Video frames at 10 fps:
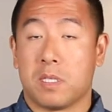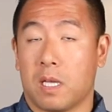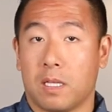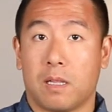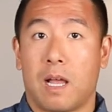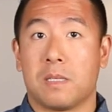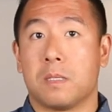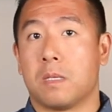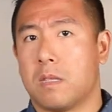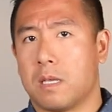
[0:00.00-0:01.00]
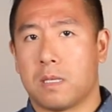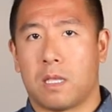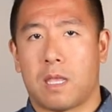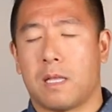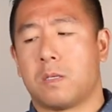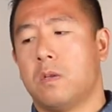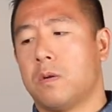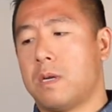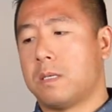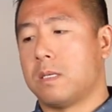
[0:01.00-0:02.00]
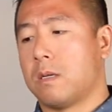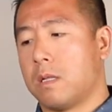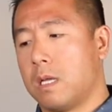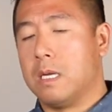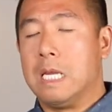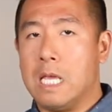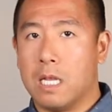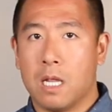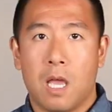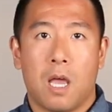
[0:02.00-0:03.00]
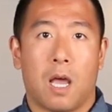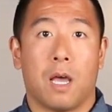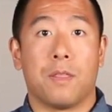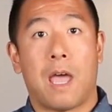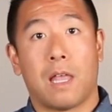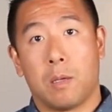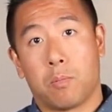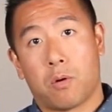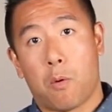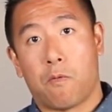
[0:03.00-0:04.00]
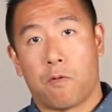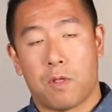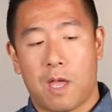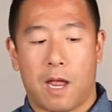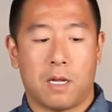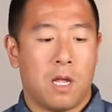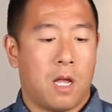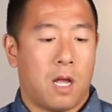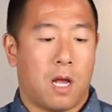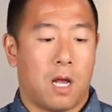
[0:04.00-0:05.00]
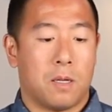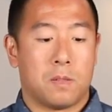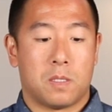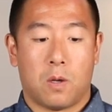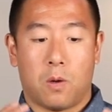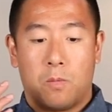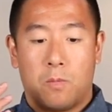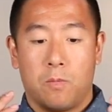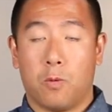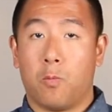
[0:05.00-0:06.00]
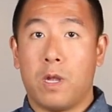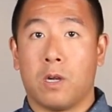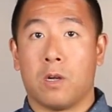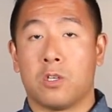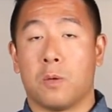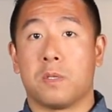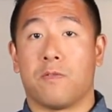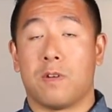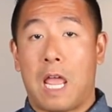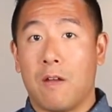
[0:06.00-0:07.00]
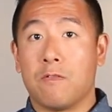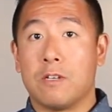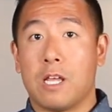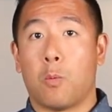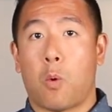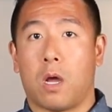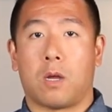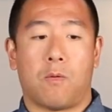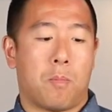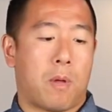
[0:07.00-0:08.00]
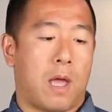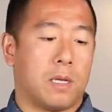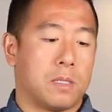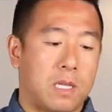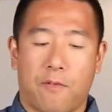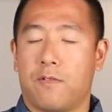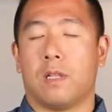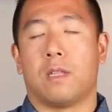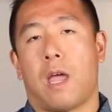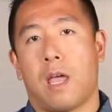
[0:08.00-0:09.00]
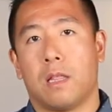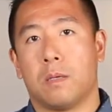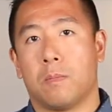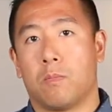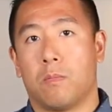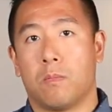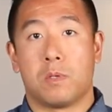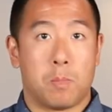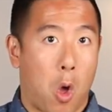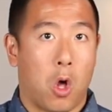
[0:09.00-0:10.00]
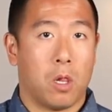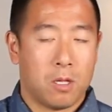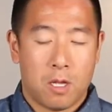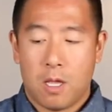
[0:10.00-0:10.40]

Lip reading: sunglasses and things like that. So you don't necessarily need the Hadley Pro for that. So the winner in terms of an everyday walk-around bag is definitely the Hadley Small.